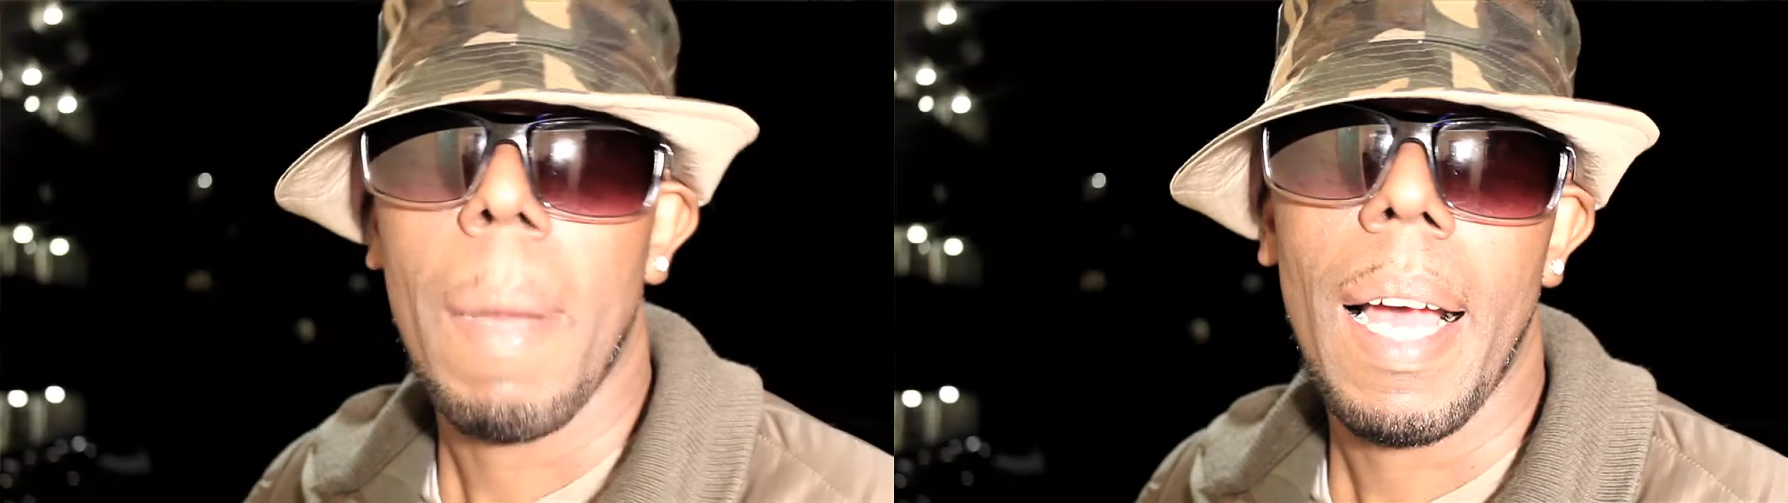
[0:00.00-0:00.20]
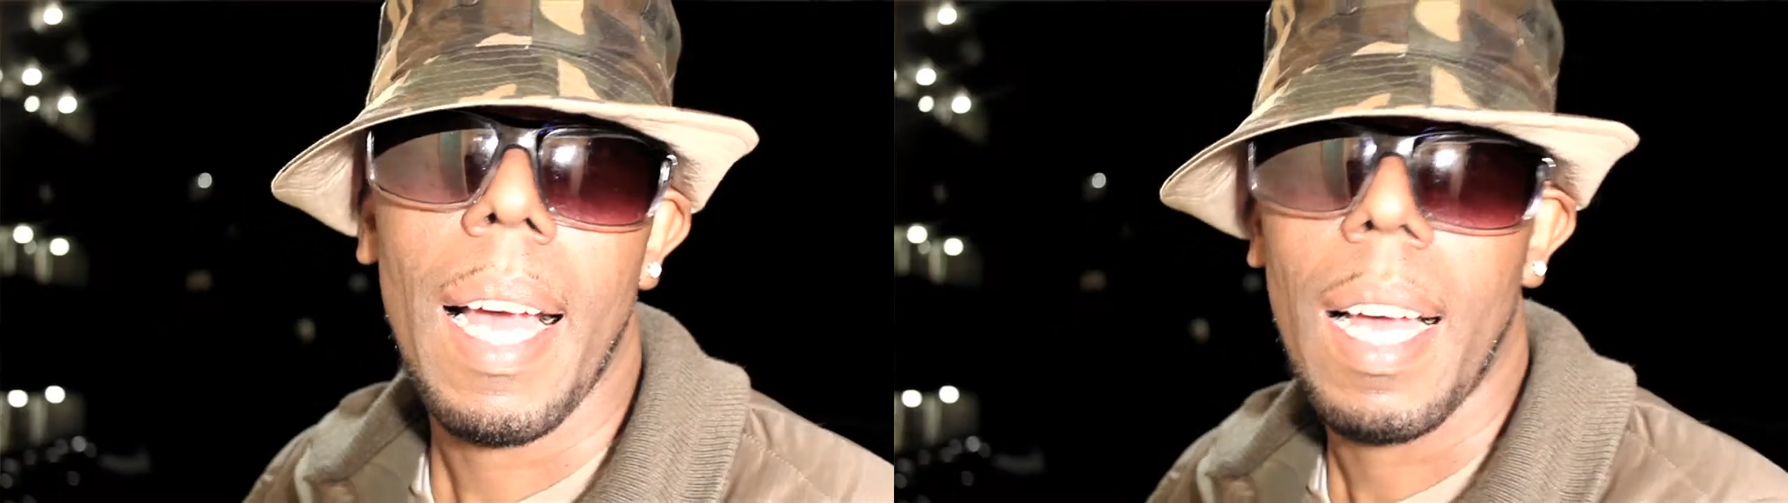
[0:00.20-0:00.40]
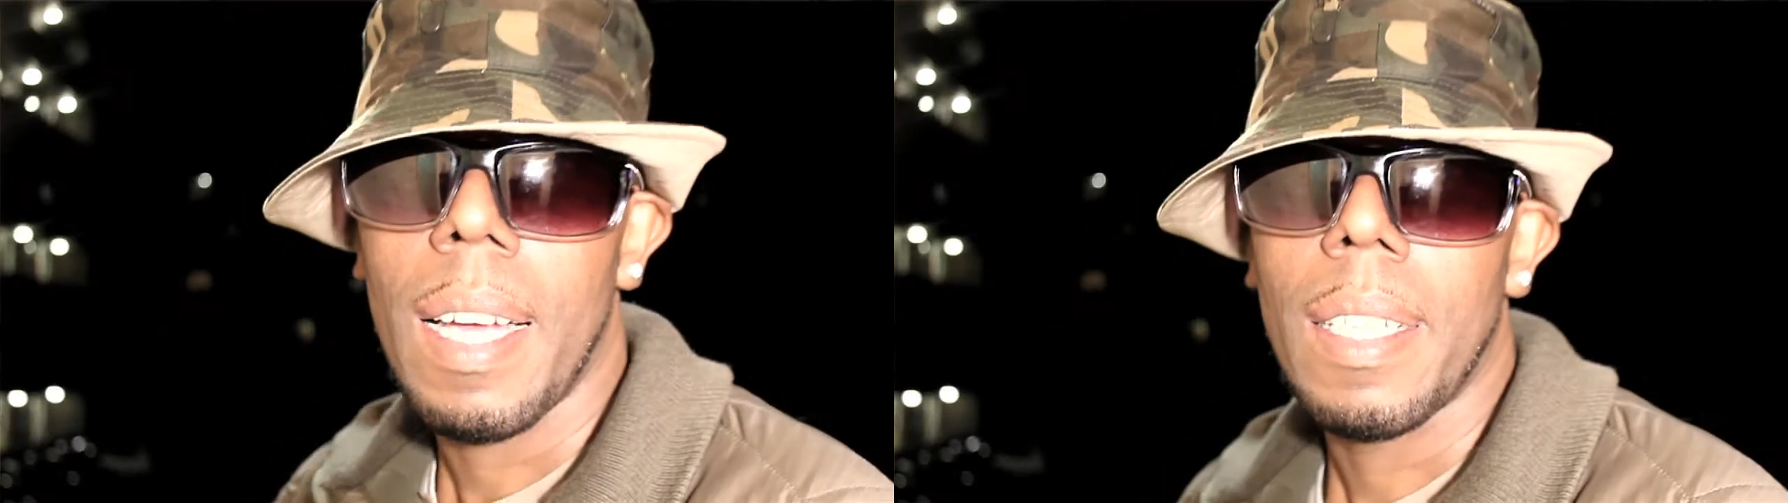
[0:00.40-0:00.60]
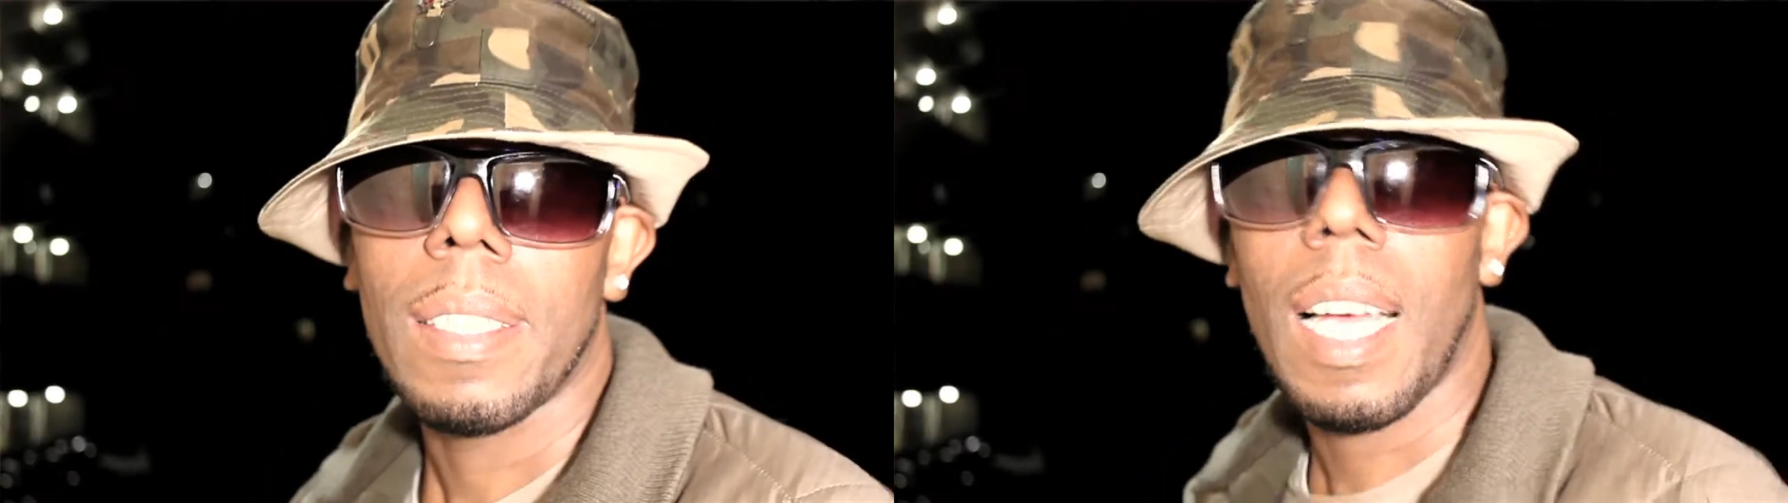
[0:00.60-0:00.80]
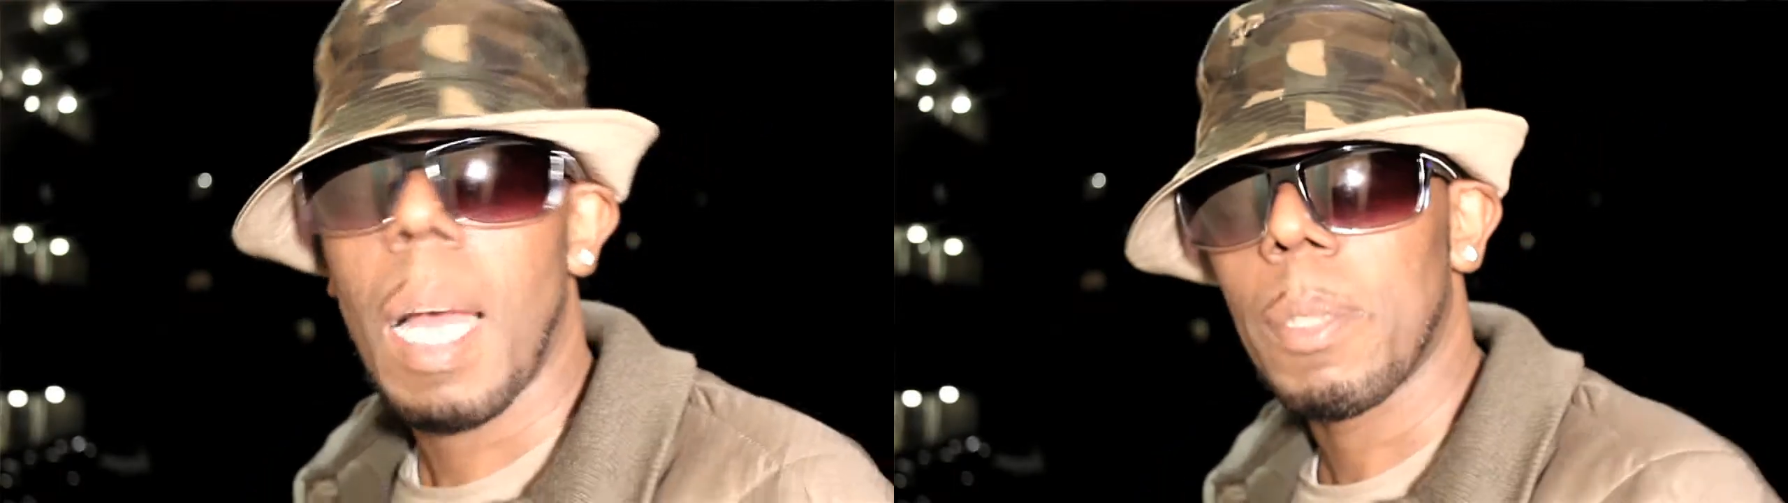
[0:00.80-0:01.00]
My
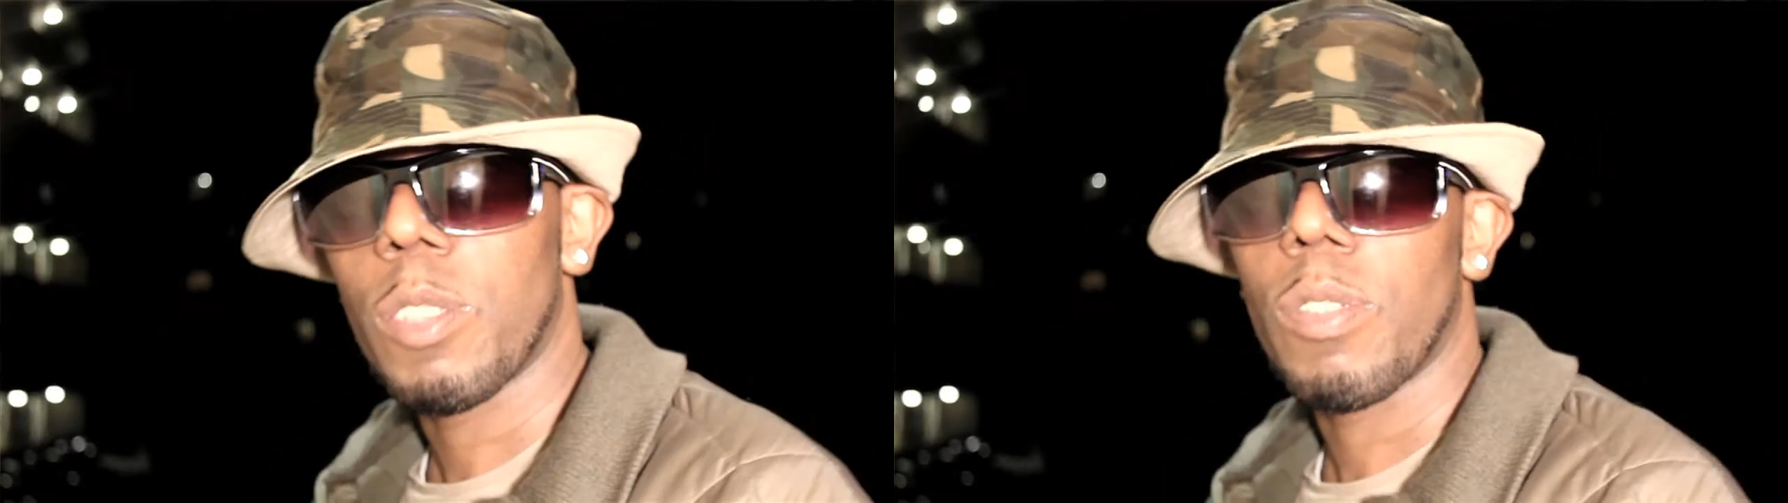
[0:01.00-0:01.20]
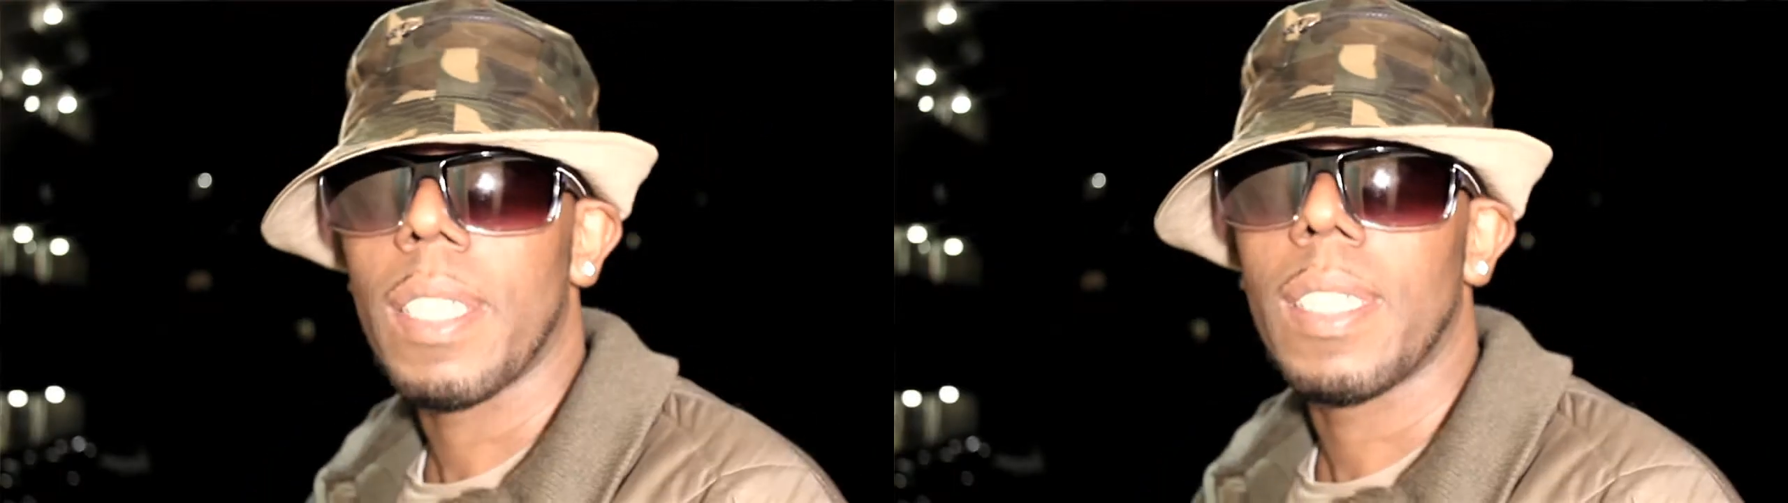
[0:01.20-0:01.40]
time is